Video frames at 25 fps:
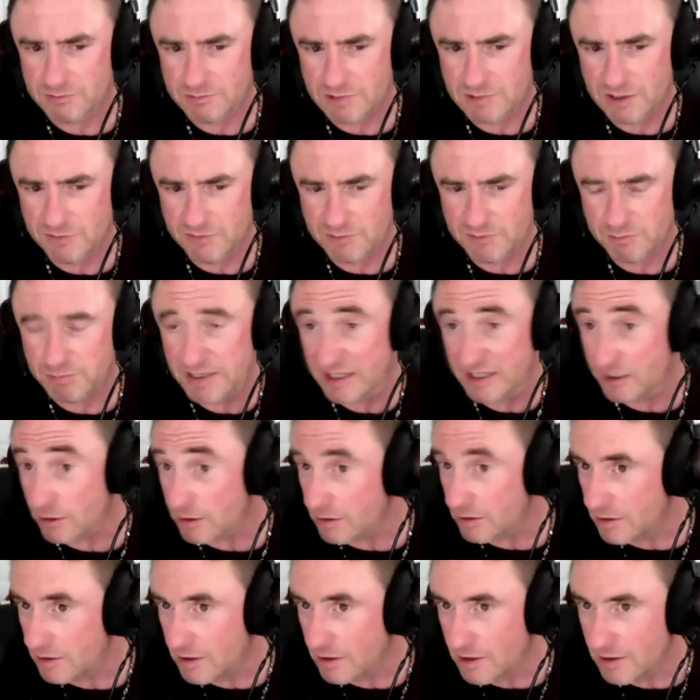even
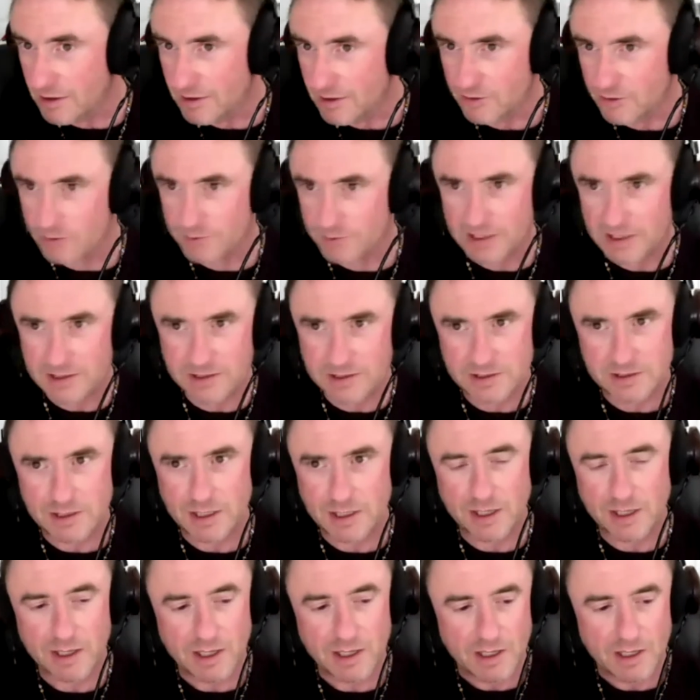bigger, you might
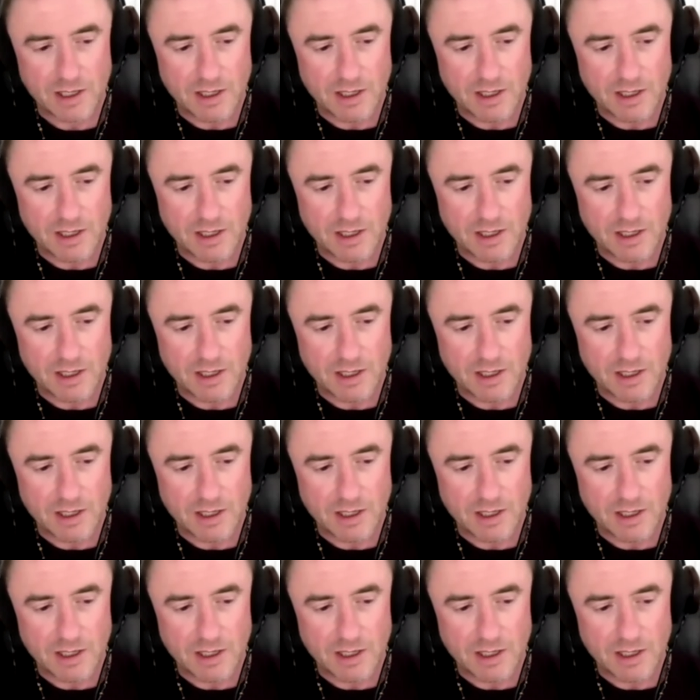say.